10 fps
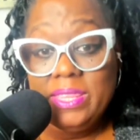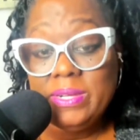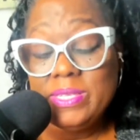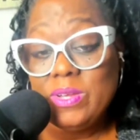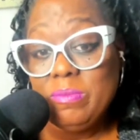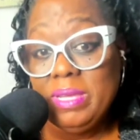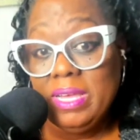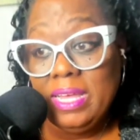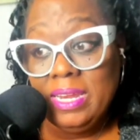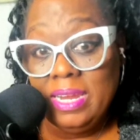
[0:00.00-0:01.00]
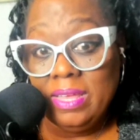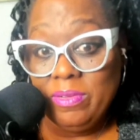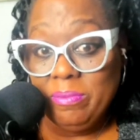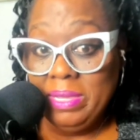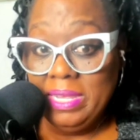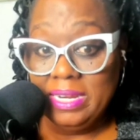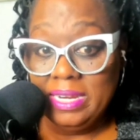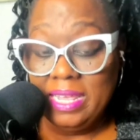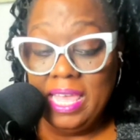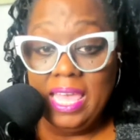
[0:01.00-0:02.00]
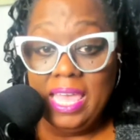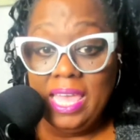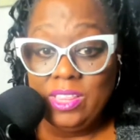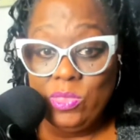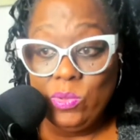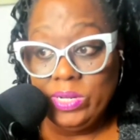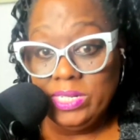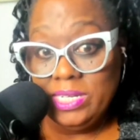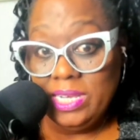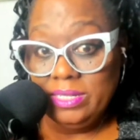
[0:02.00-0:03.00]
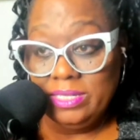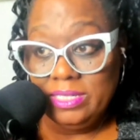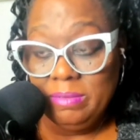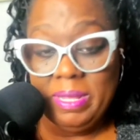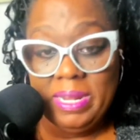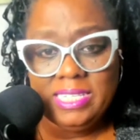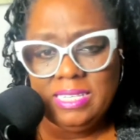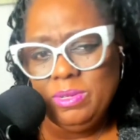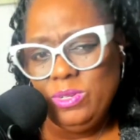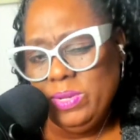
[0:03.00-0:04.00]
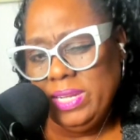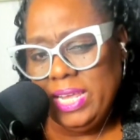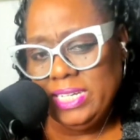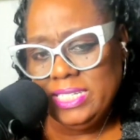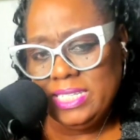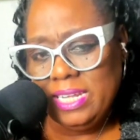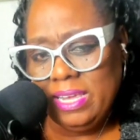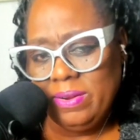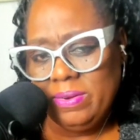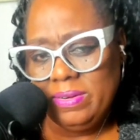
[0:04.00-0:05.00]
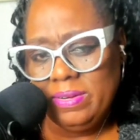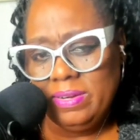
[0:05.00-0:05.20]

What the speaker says: there's going to be another meeting at Thornton Township, and it's something to do with legislator.